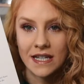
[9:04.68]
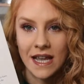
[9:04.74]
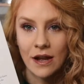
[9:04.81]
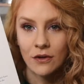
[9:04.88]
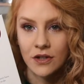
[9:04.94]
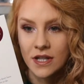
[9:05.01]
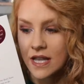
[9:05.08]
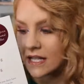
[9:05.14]
to get
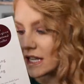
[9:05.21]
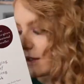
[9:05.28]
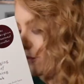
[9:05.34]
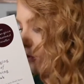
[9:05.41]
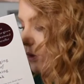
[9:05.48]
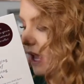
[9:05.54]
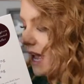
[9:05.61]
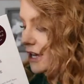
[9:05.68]
onto this.
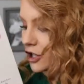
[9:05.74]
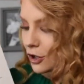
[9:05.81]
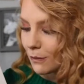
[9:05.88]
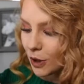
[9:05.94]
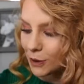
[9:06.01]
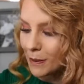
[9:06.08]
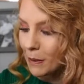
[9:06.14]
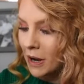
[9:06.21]
If you care too
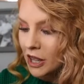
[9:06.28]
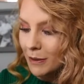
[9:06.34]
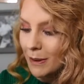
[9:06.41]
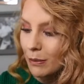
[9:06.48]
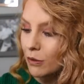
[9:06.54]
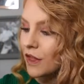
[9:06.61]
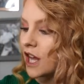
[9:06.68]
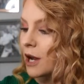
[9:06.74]
much about what other
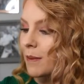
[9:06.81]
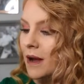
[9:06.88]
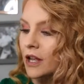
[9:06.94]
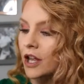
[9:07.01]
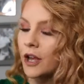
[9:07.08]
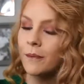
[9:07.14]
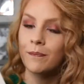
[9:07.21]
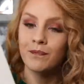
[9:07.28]
people think about
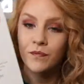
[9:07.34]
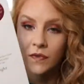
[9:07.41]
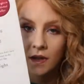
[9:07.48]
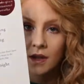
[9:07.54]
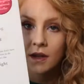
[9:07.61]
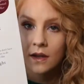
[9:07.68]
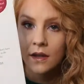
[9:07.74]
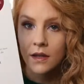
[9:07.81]
you,
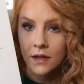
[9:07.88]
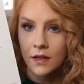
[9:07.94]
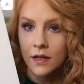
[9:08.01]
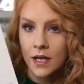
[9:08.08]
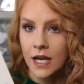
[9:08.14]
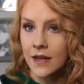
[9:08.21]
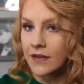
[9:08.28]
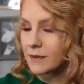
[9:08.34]

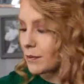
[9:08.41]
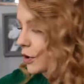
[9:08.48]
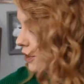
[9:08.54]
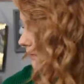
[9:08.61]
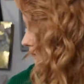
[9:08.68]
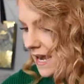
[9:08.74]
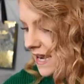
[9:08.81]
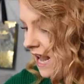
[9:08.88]
get this
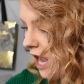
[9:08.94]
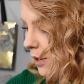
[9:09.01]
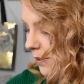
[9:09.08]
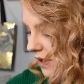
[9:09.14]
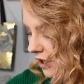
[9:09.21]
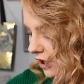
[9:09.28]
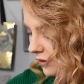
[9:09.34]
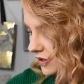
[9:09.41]
book. Now we're getting